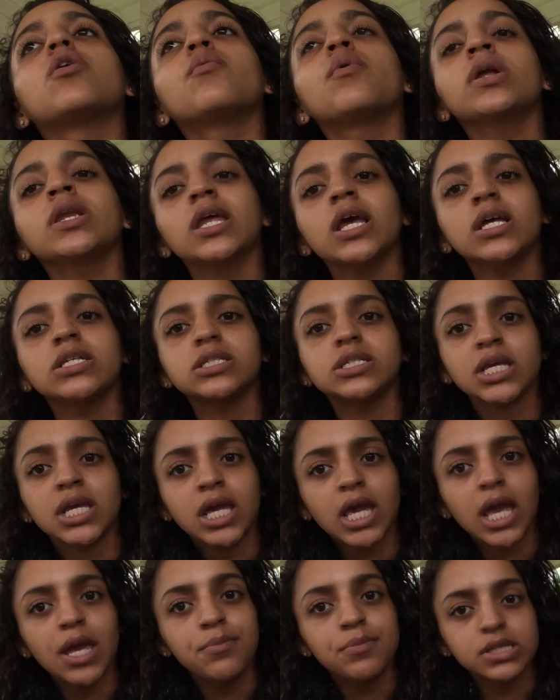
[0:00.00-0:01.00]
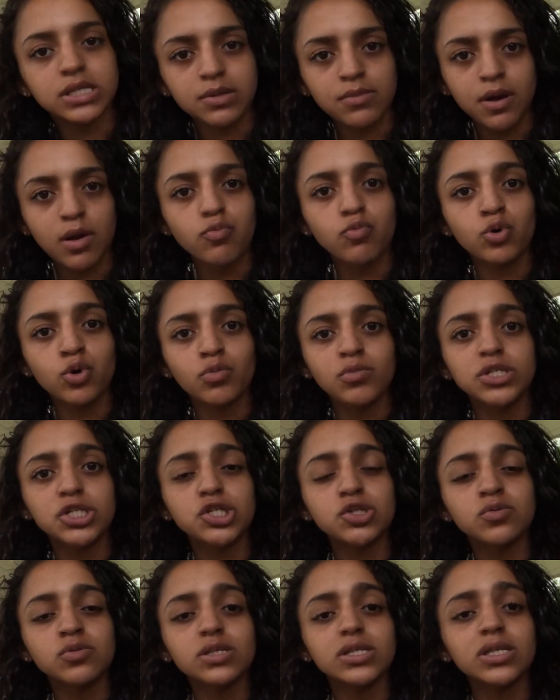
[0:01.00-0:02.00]
one day she came into my room and
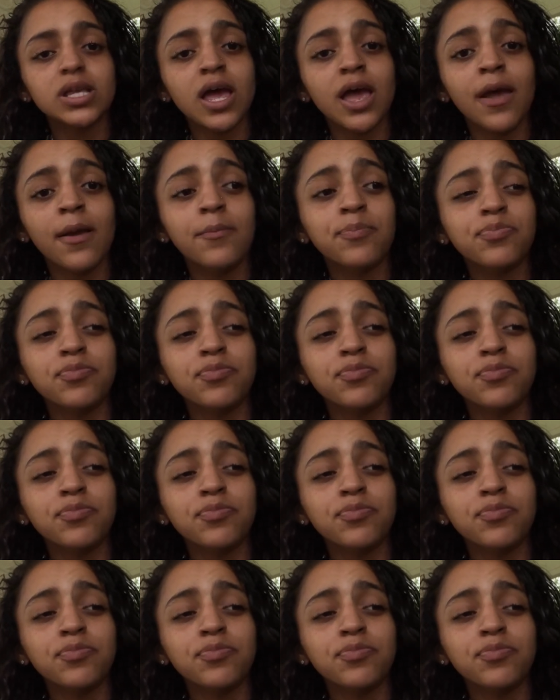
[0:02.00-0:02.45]
she was like,